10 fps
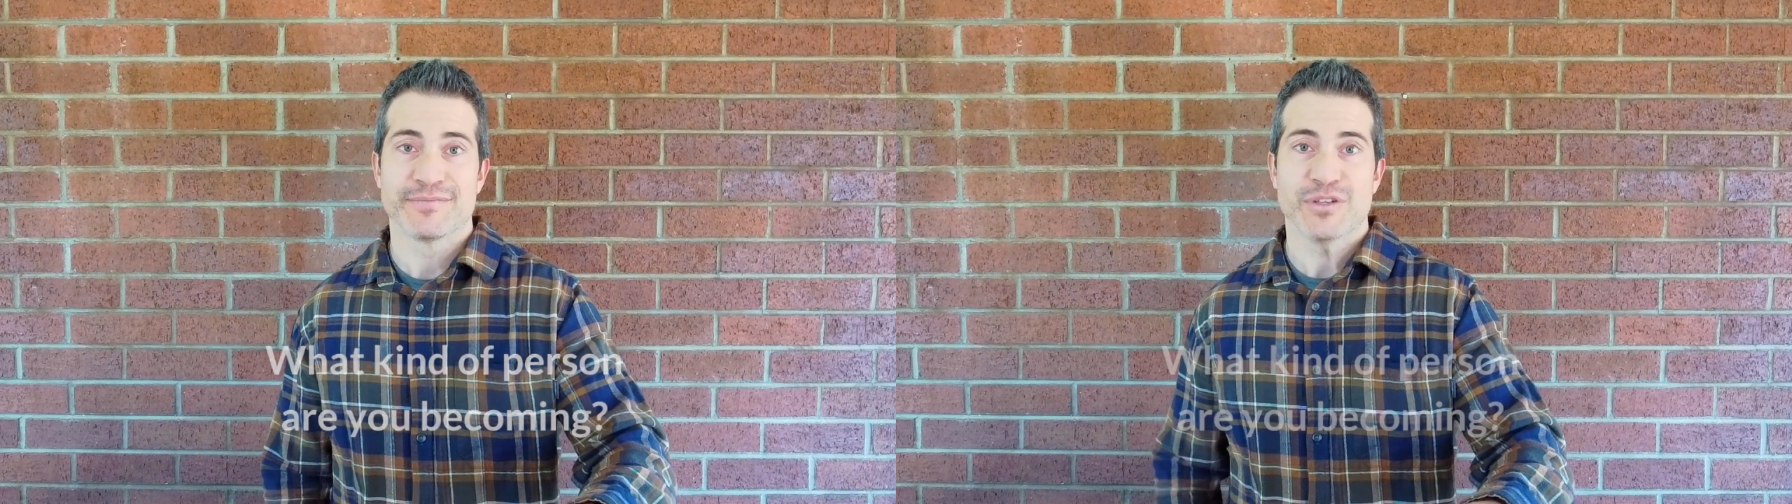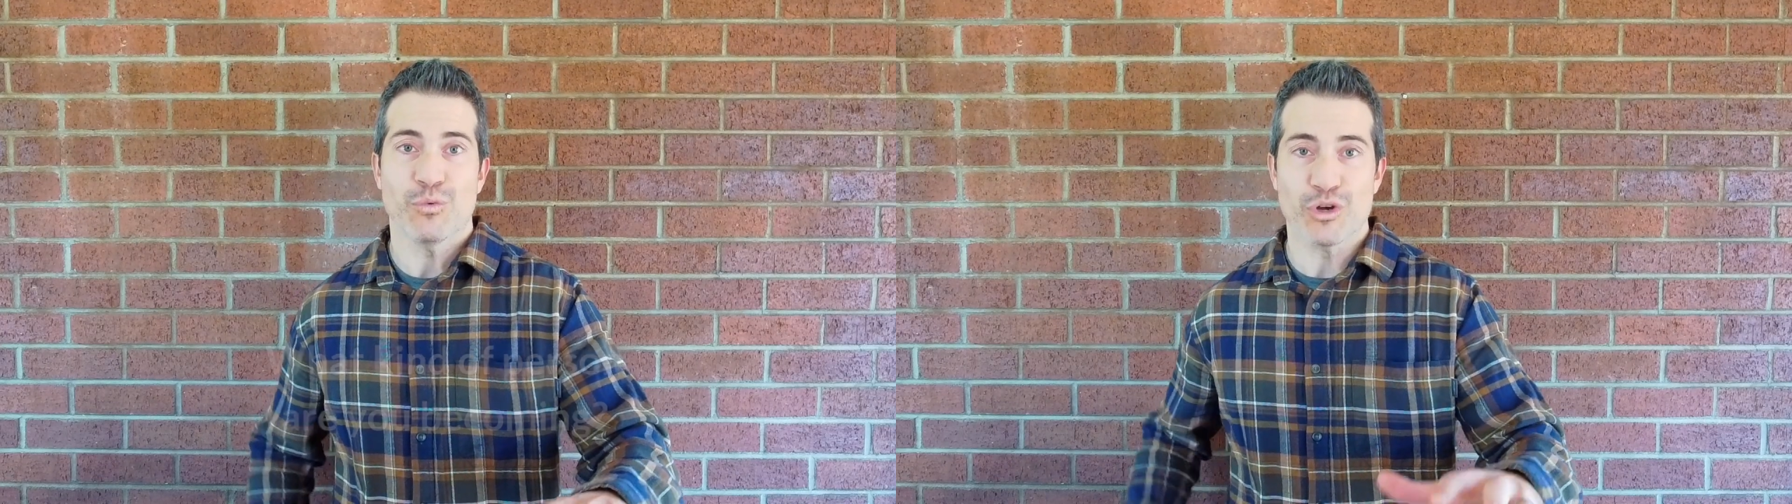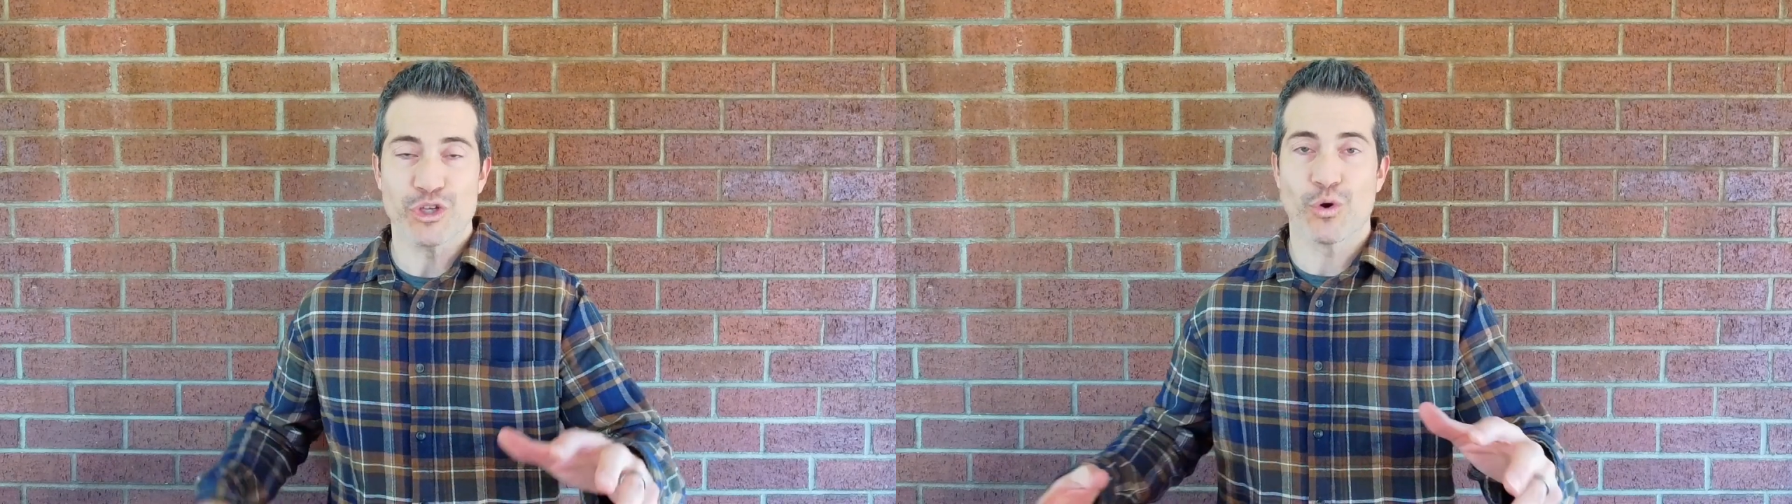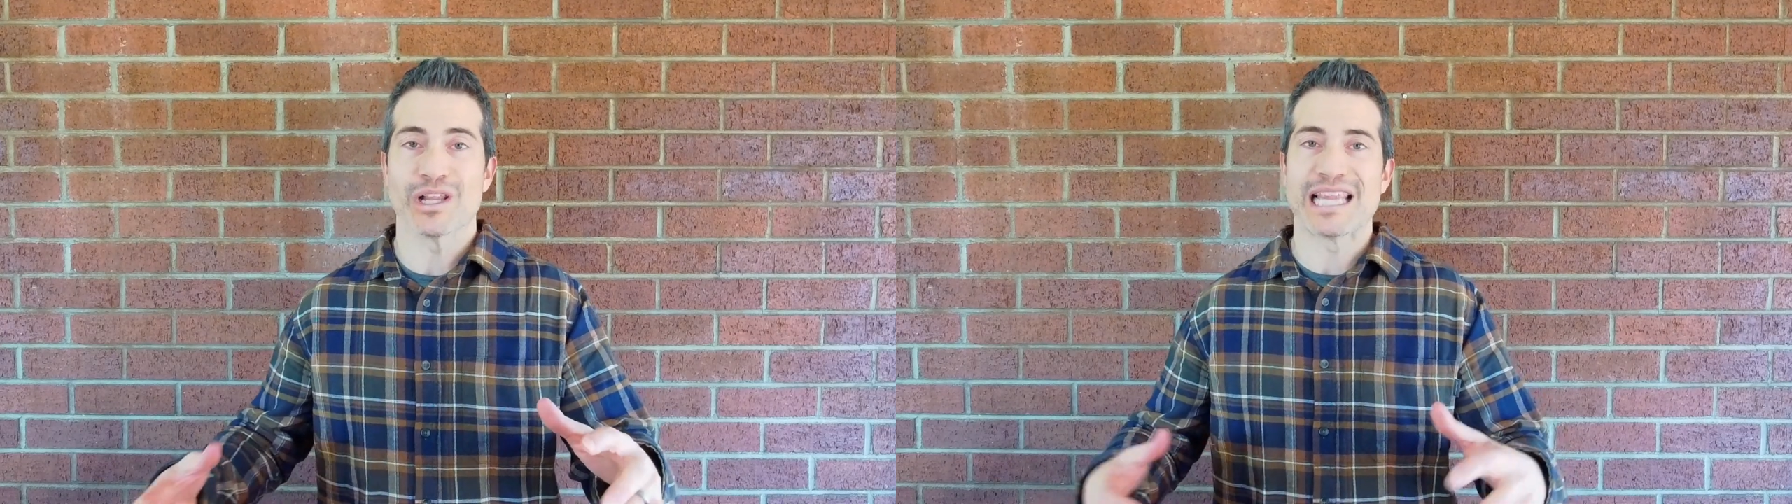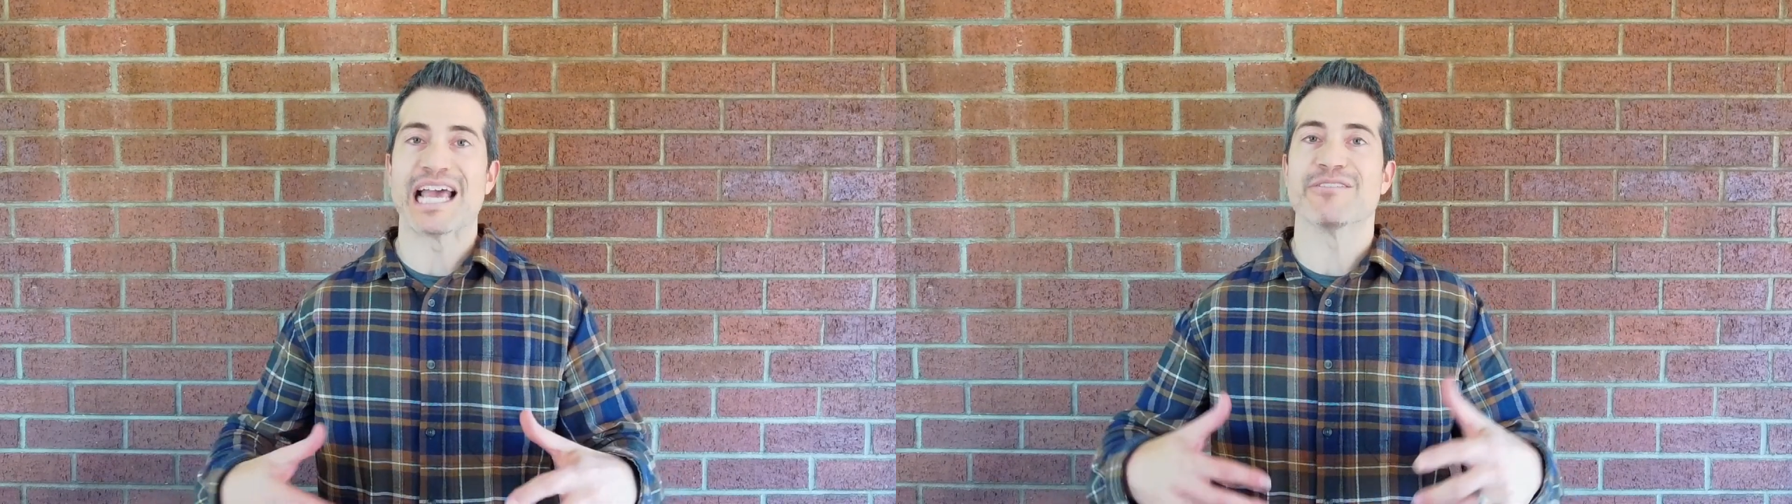will your
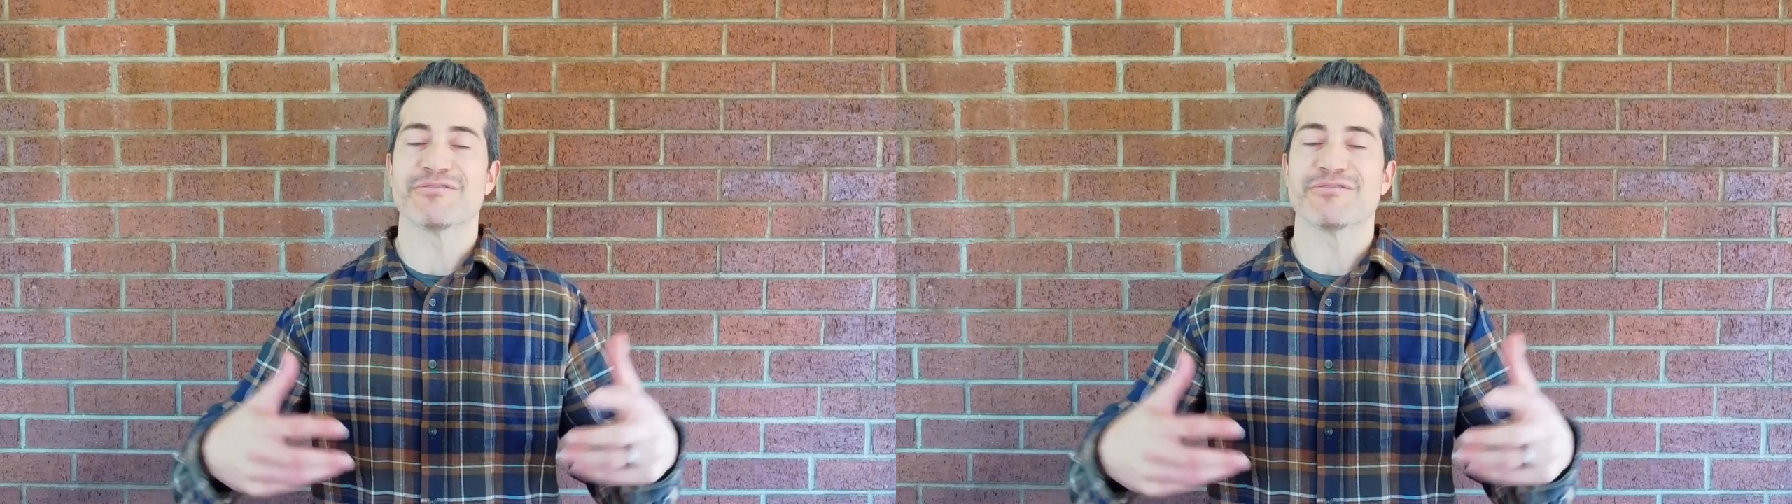life